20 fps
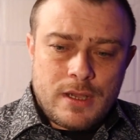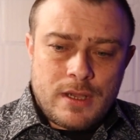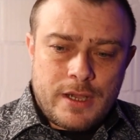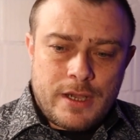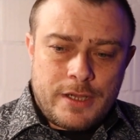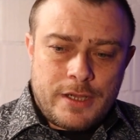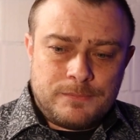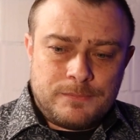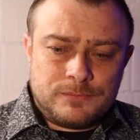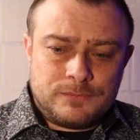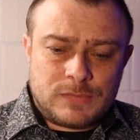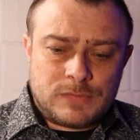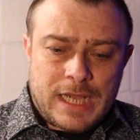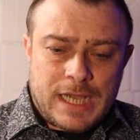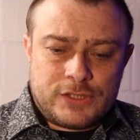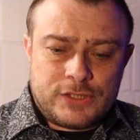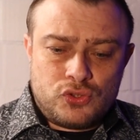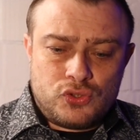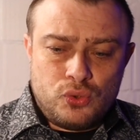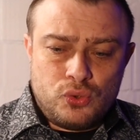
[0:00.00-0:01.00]

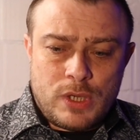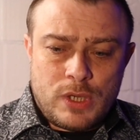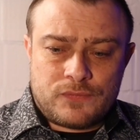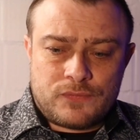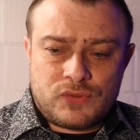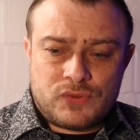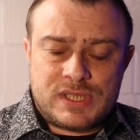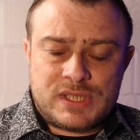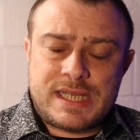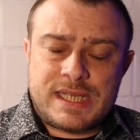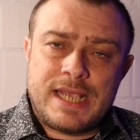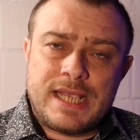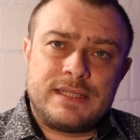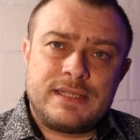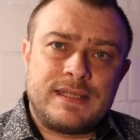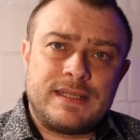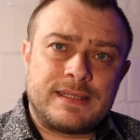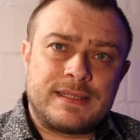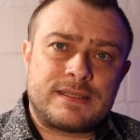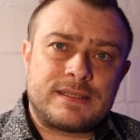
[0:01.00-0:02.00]
I do have to say
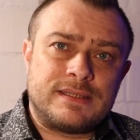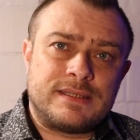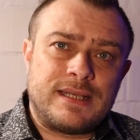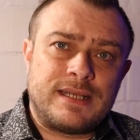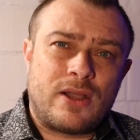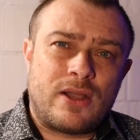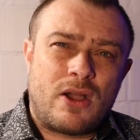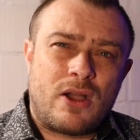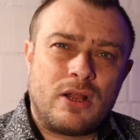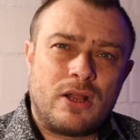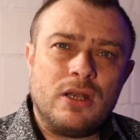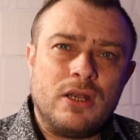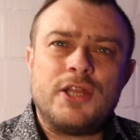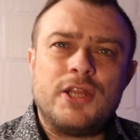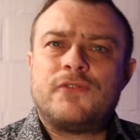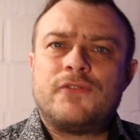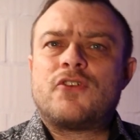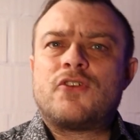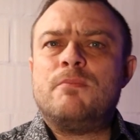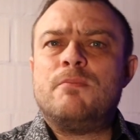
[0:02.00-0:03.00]
that there are a
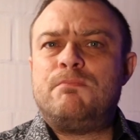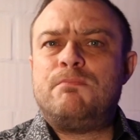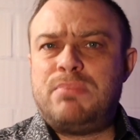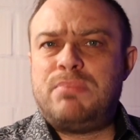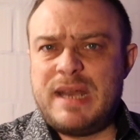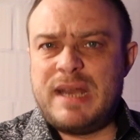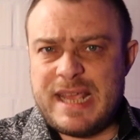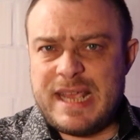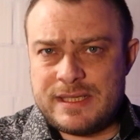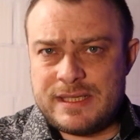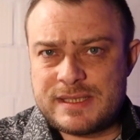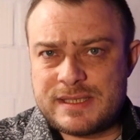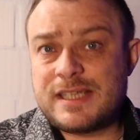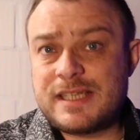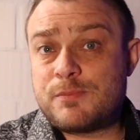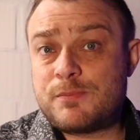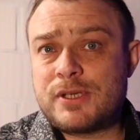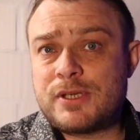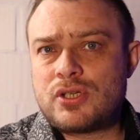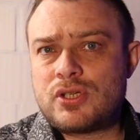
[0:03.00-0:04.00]
lot of complaints,
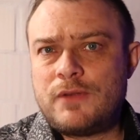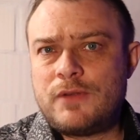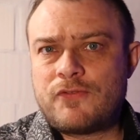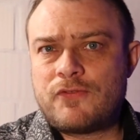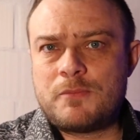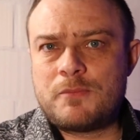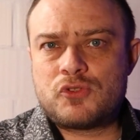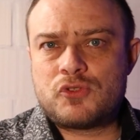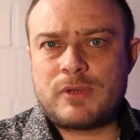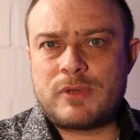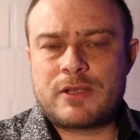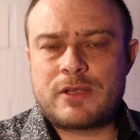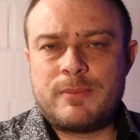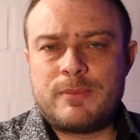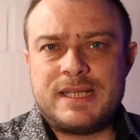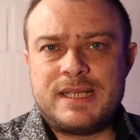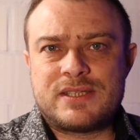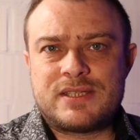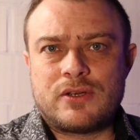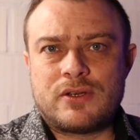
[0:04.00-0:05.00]
especially from Trak
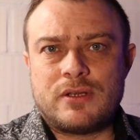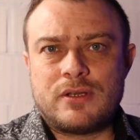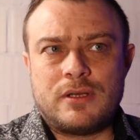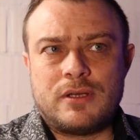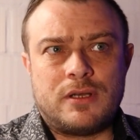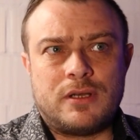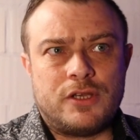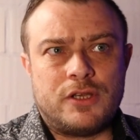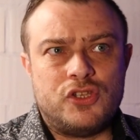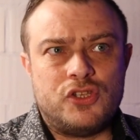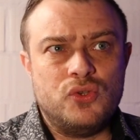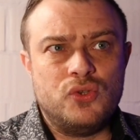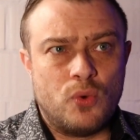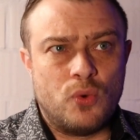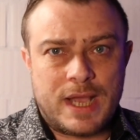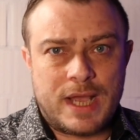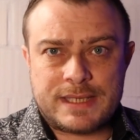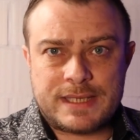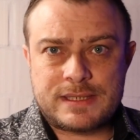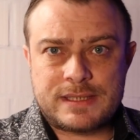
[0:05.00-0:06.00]
Racer
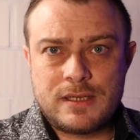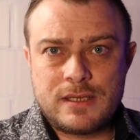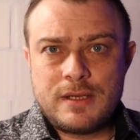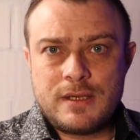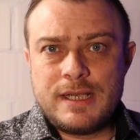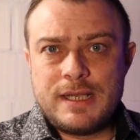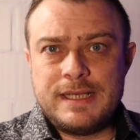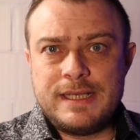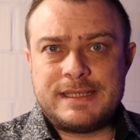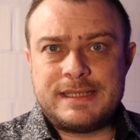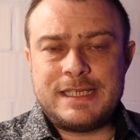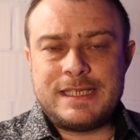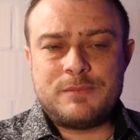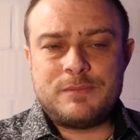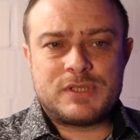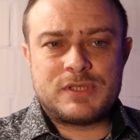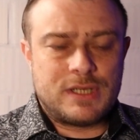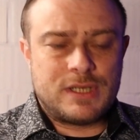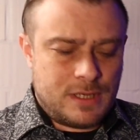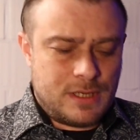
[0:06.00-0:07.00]
US, it
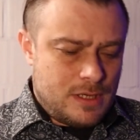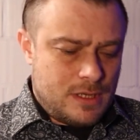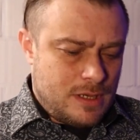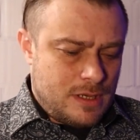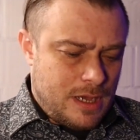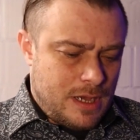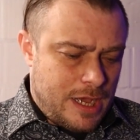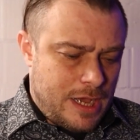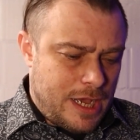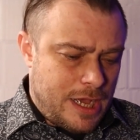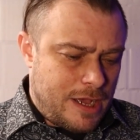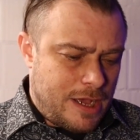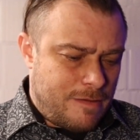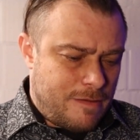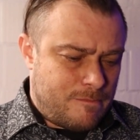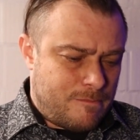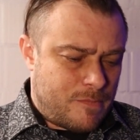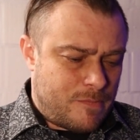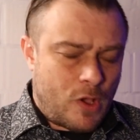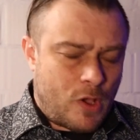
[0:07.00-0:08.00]
seems,
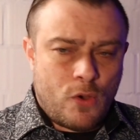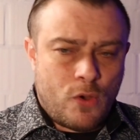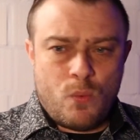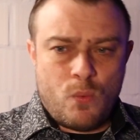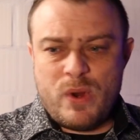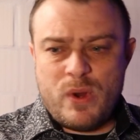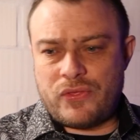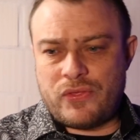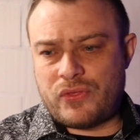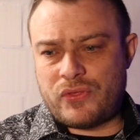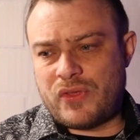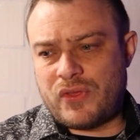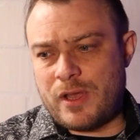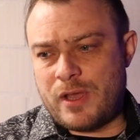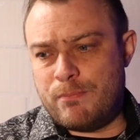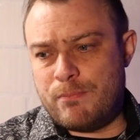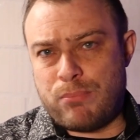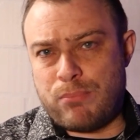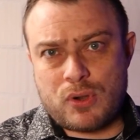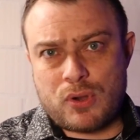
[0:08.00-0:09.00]
with
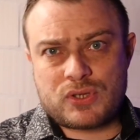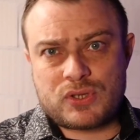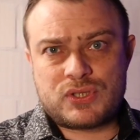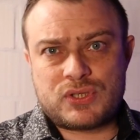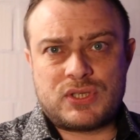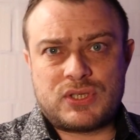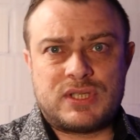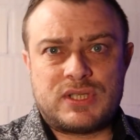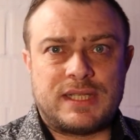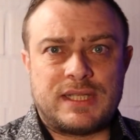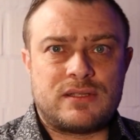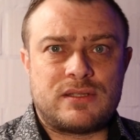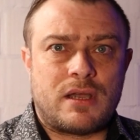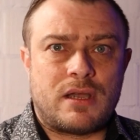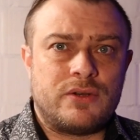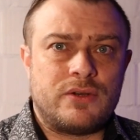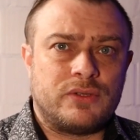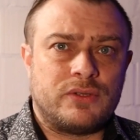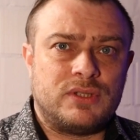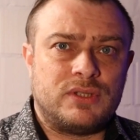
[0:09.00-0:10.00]
boxes that
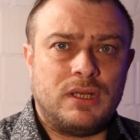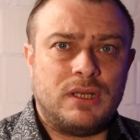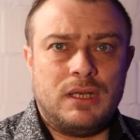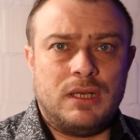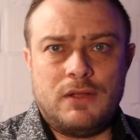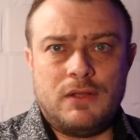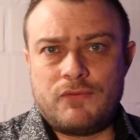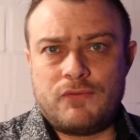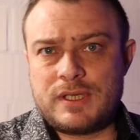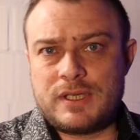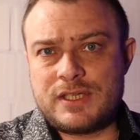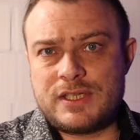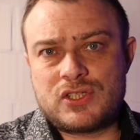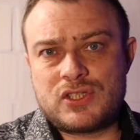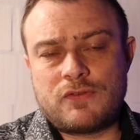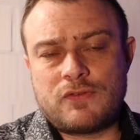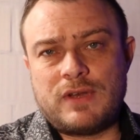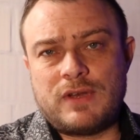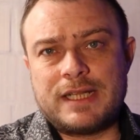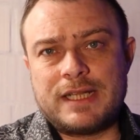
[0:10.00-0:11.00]
are not delivered and
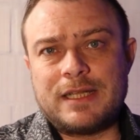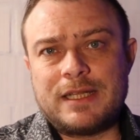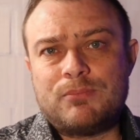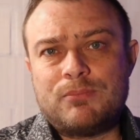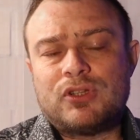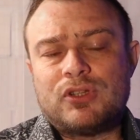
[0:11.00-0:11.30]
stuff like that.